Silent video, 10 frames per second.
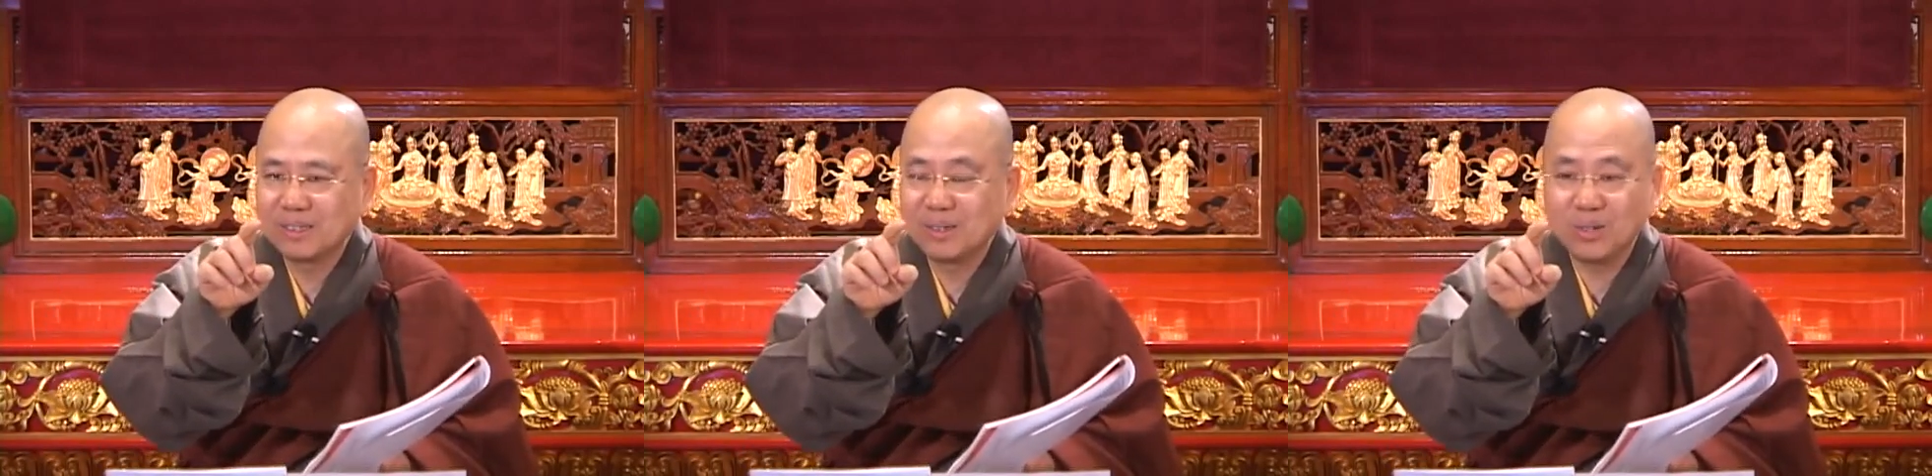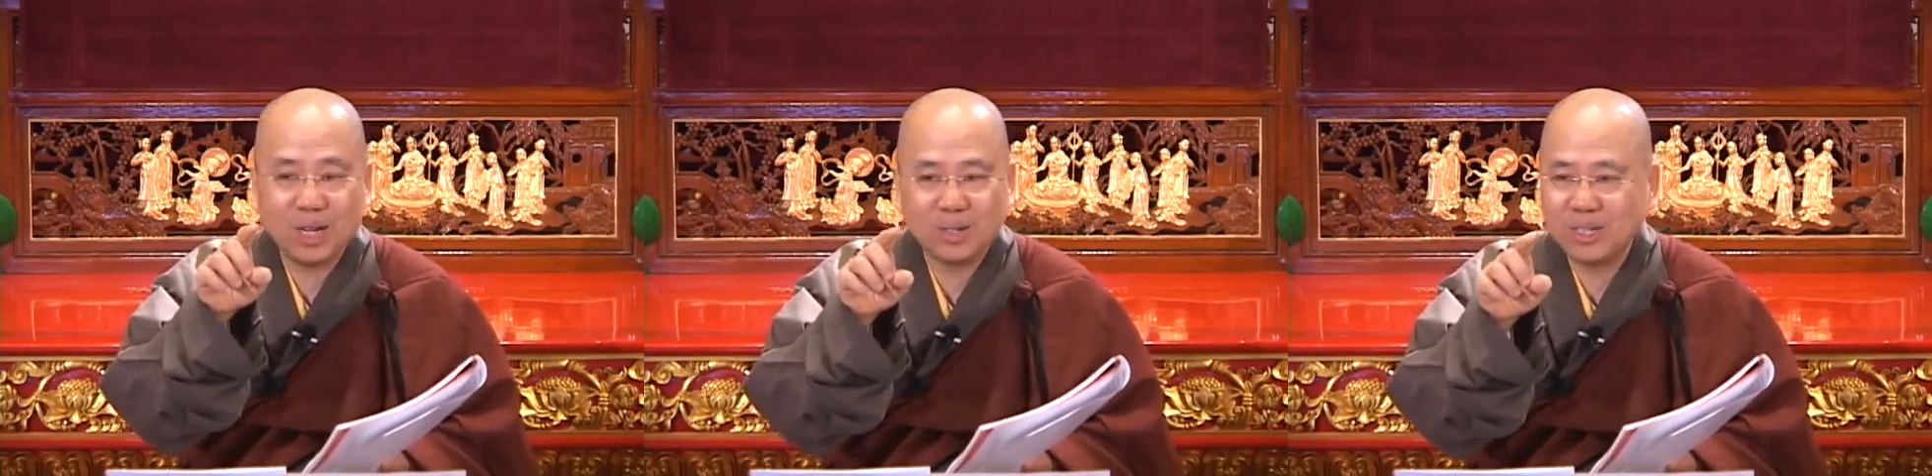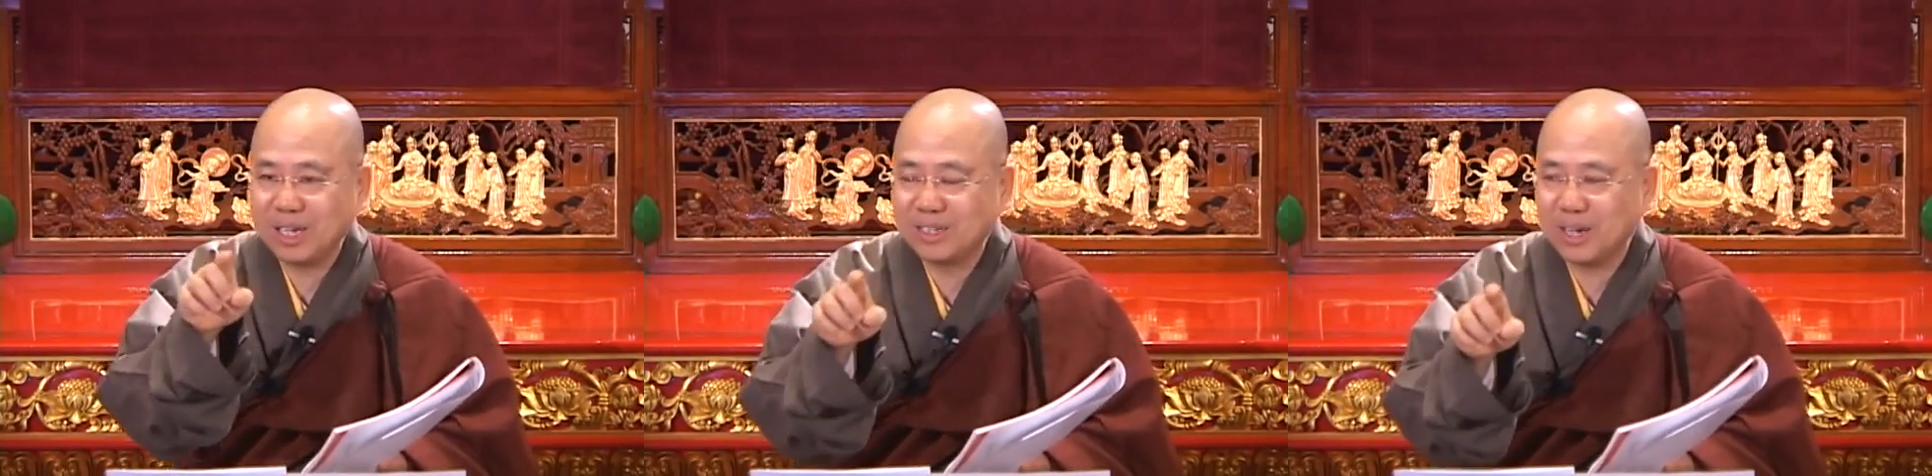you're not
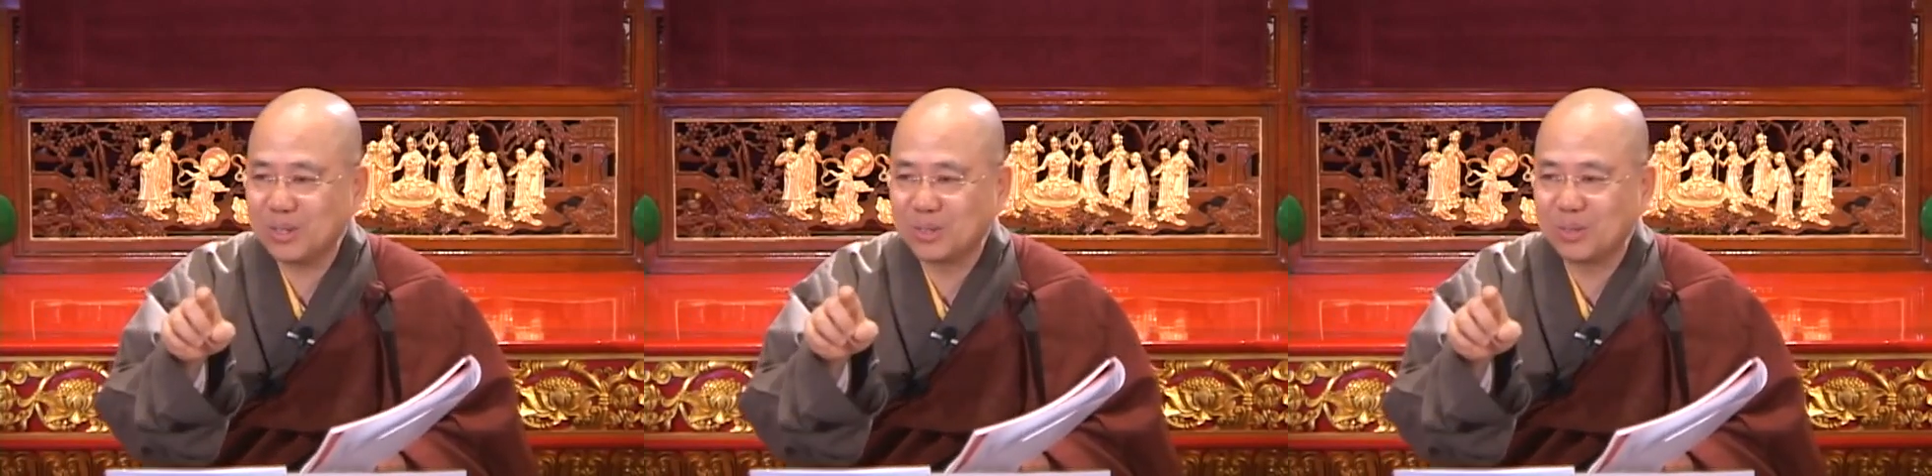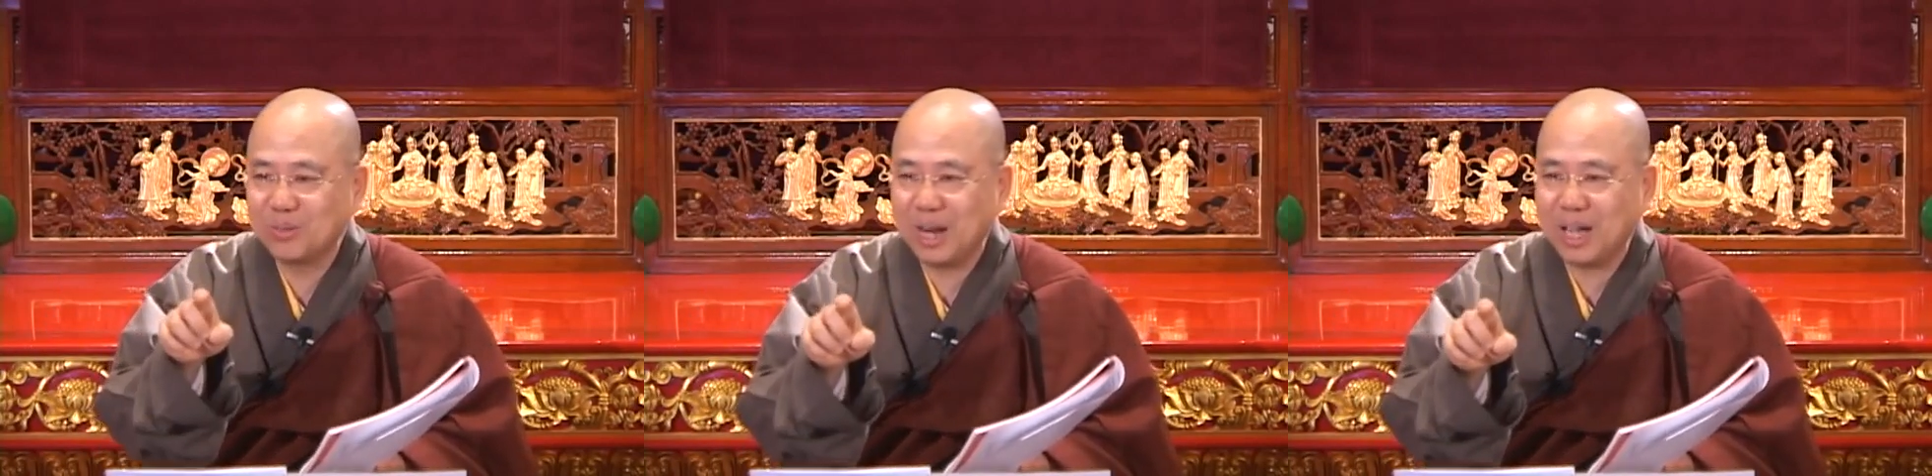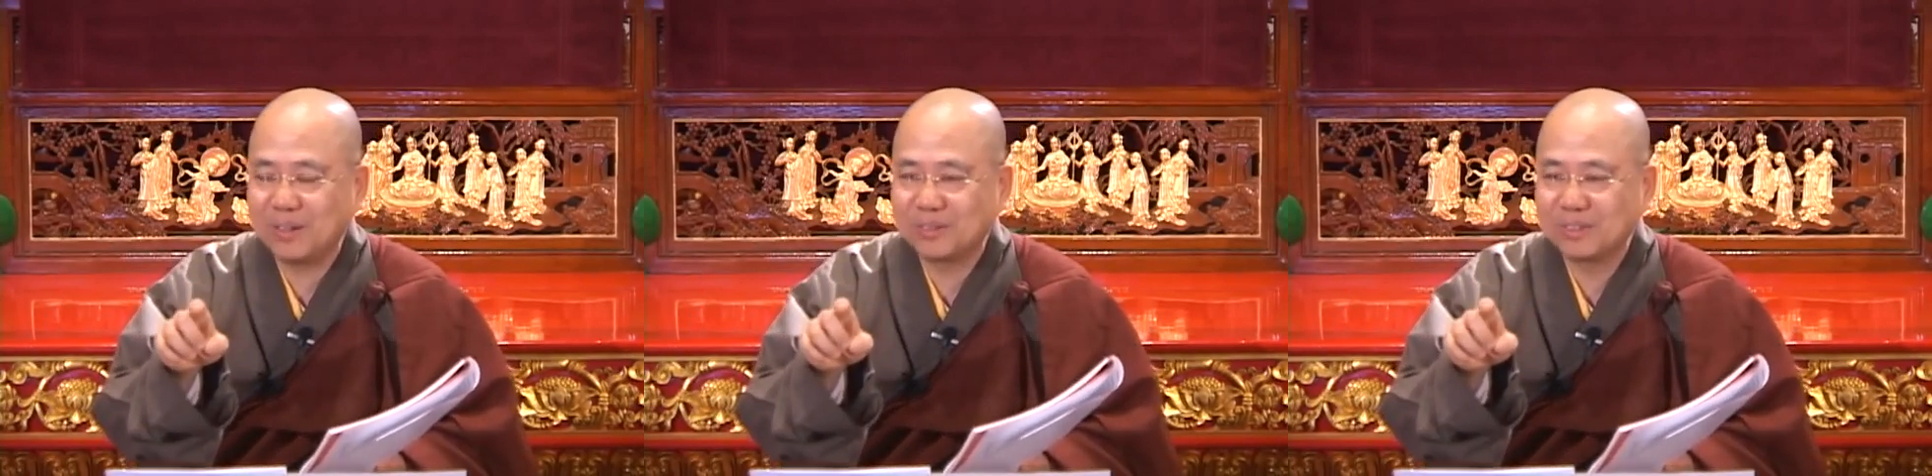going to attach to the
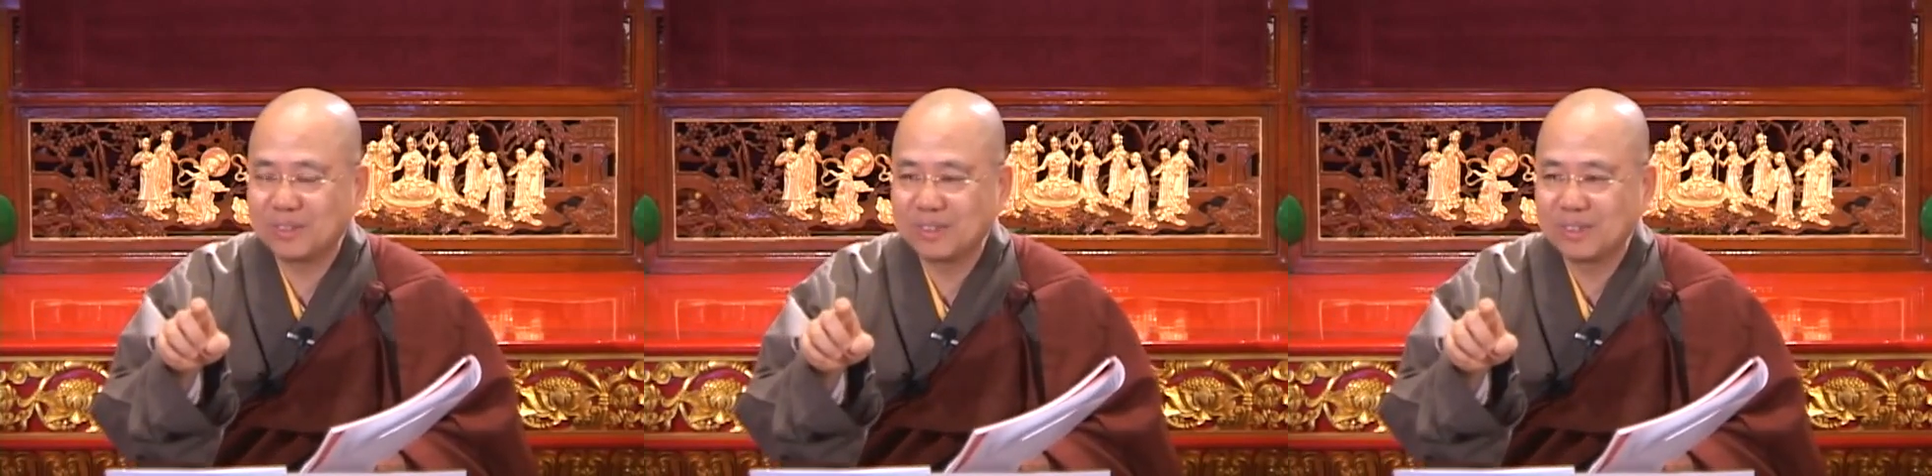raft.